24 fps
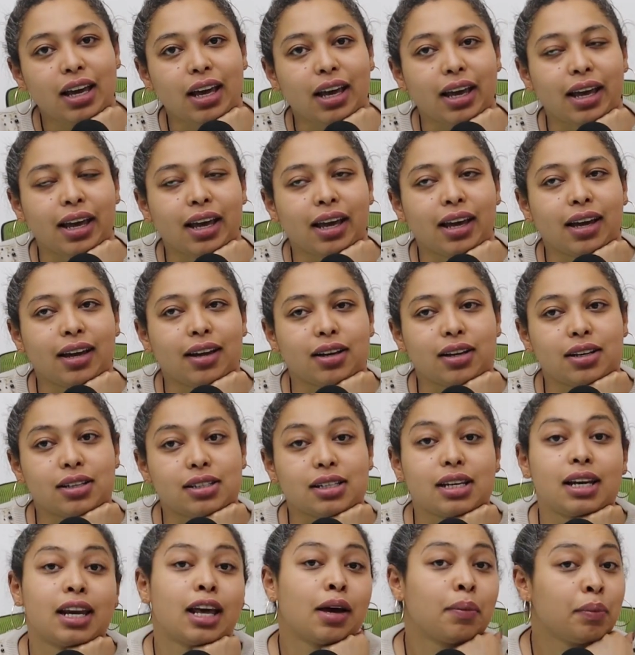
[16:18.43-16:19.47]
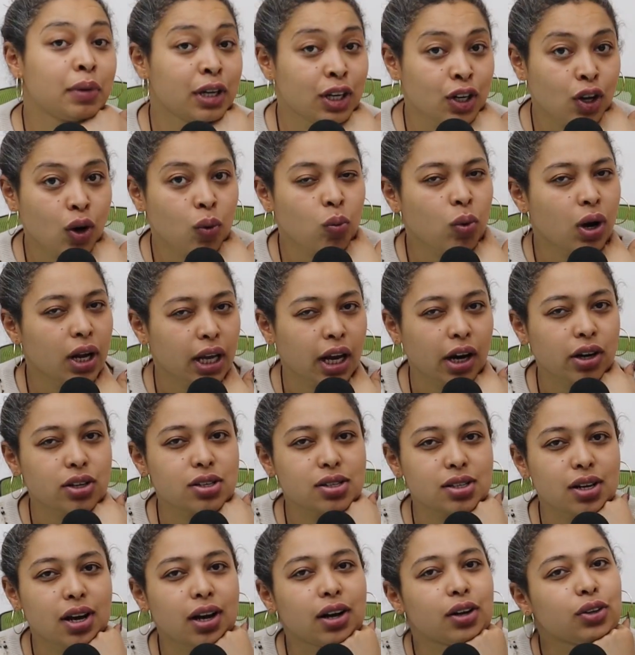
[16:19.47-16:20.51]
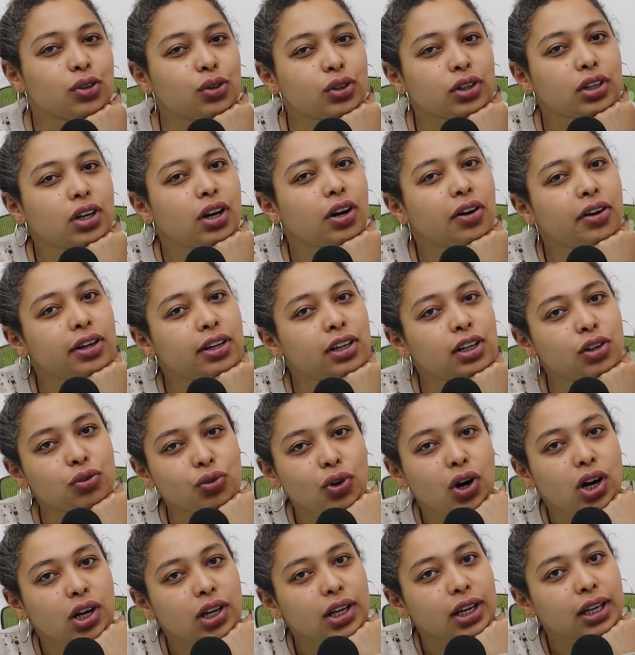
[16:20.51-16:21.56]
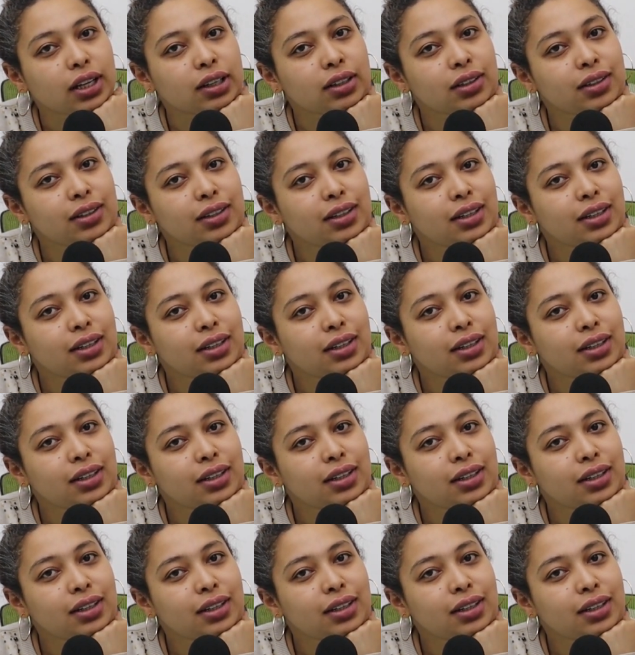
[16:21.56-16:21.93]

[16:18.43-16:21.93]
And let me know what hairstyle you're currently rocking.